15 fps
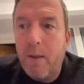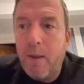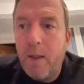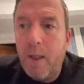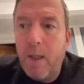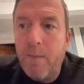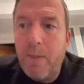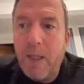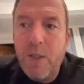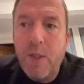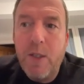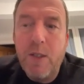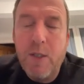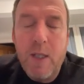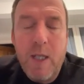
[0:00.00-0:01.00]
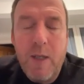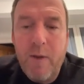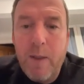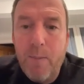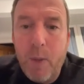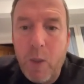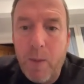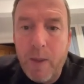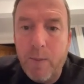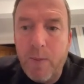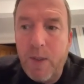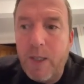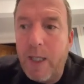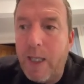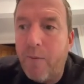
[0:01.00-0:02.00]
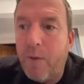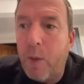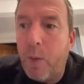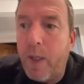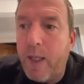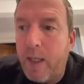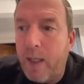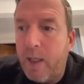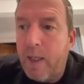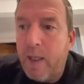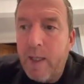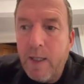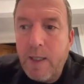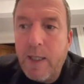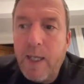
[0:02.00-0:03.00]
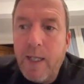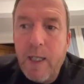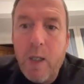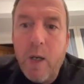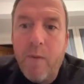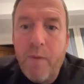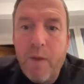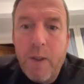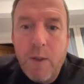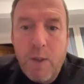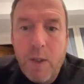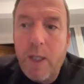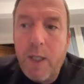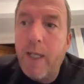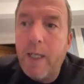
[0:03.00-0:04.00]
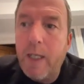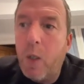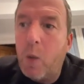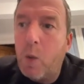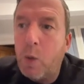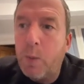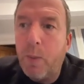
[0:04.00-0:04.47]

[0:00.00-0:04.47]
Manchester City v Birmingham City every week to get your confidence and get your goals.